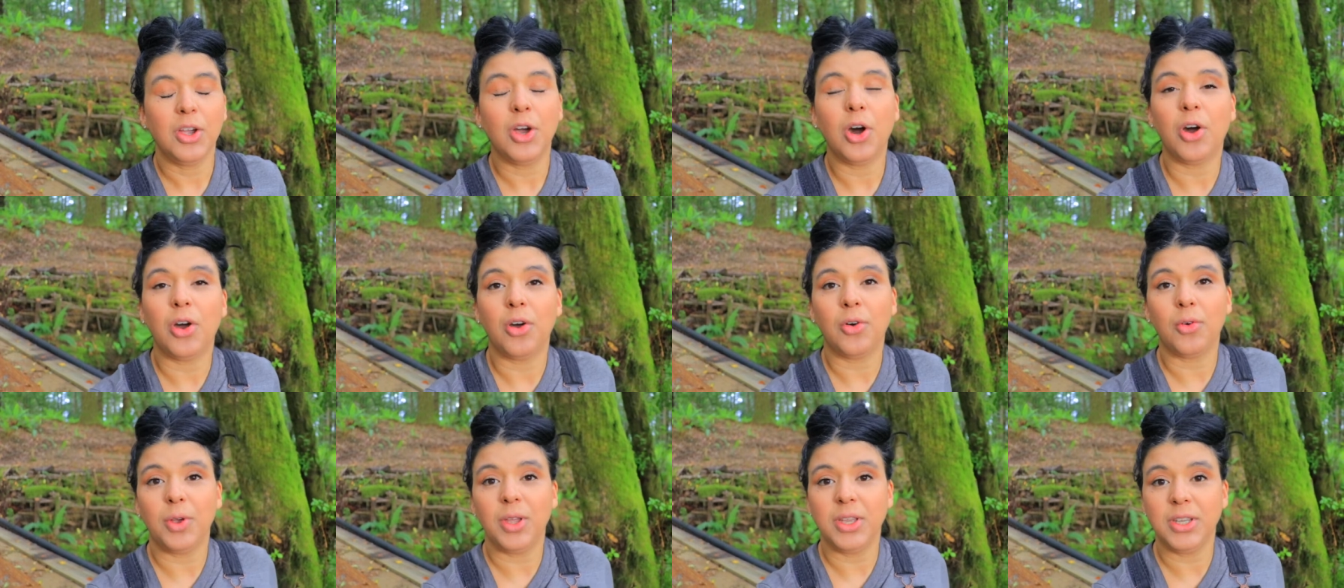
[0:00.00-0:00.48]

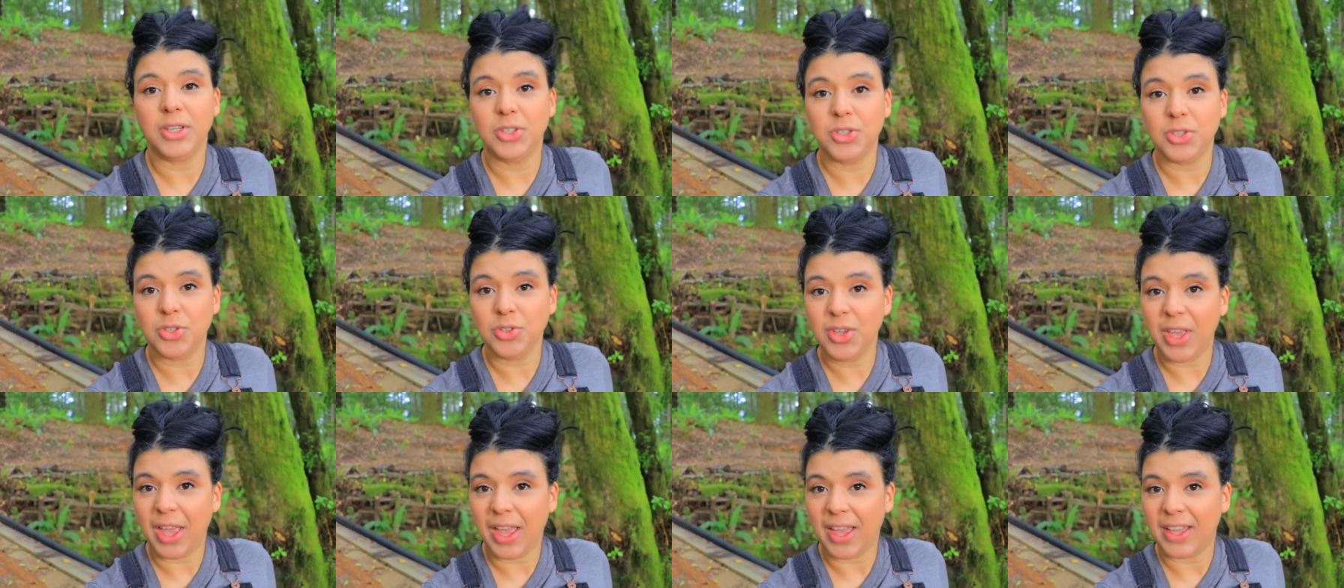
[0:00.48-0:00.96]
going
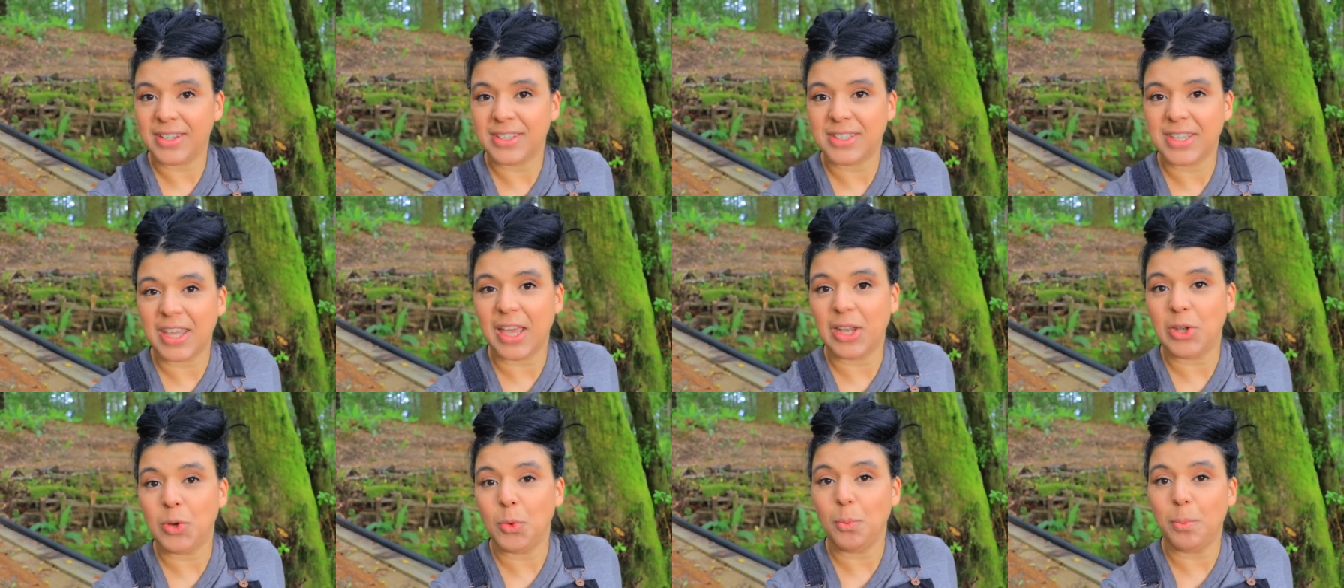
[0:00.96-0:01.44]
to get
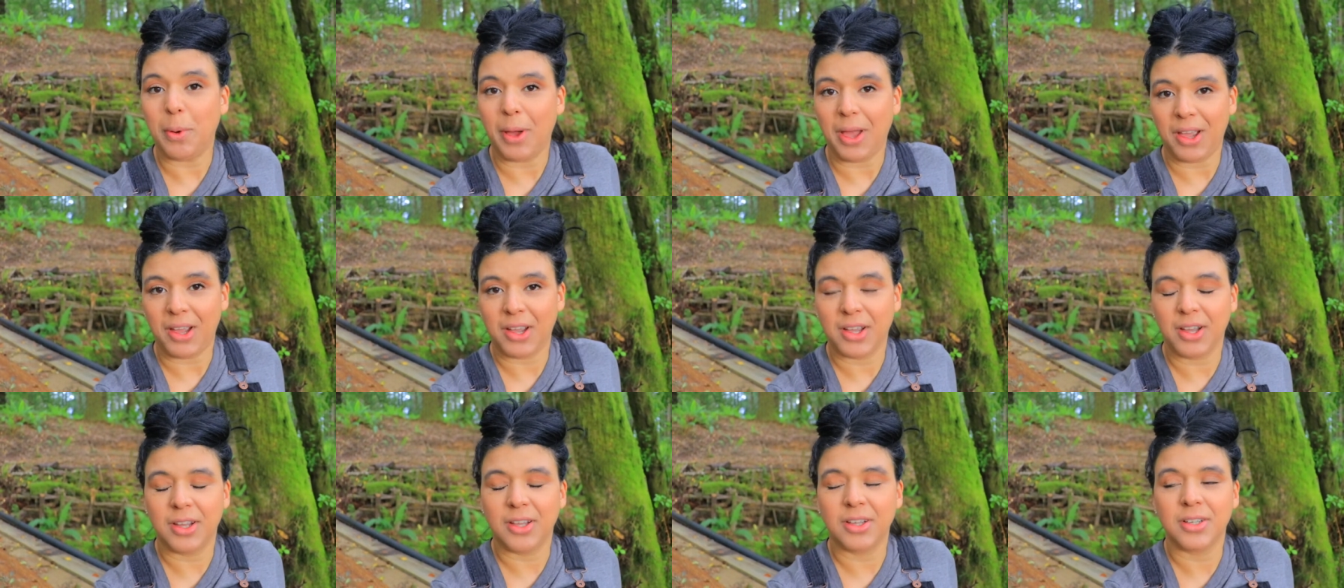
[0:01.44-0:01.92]
a new
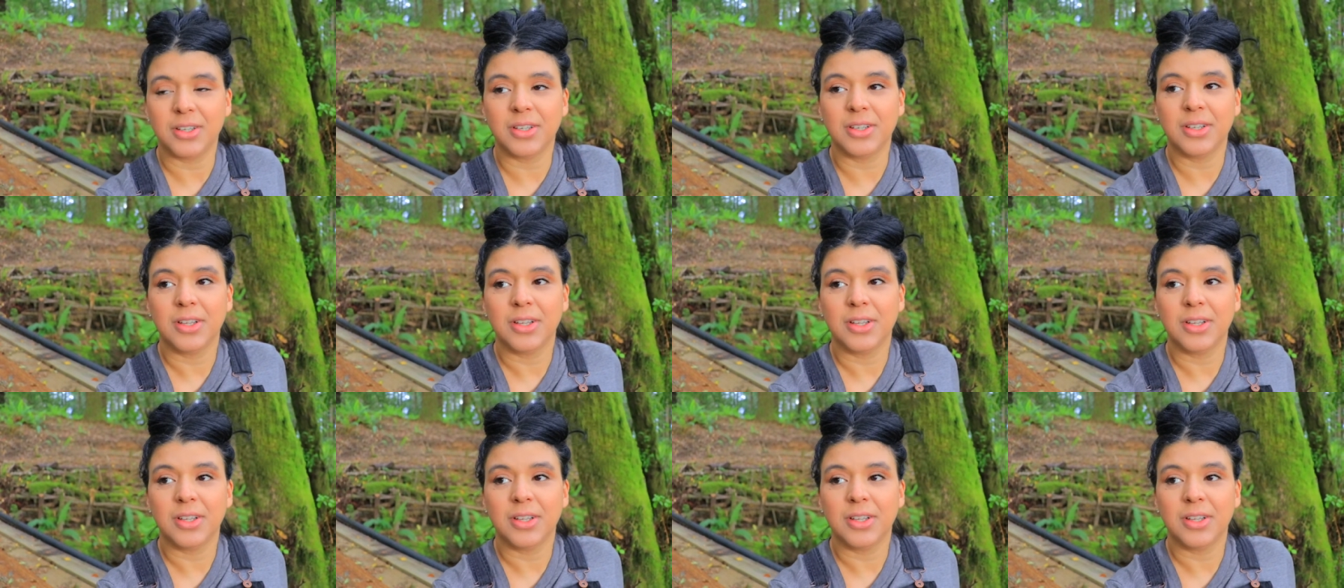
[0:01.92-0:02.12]
buck.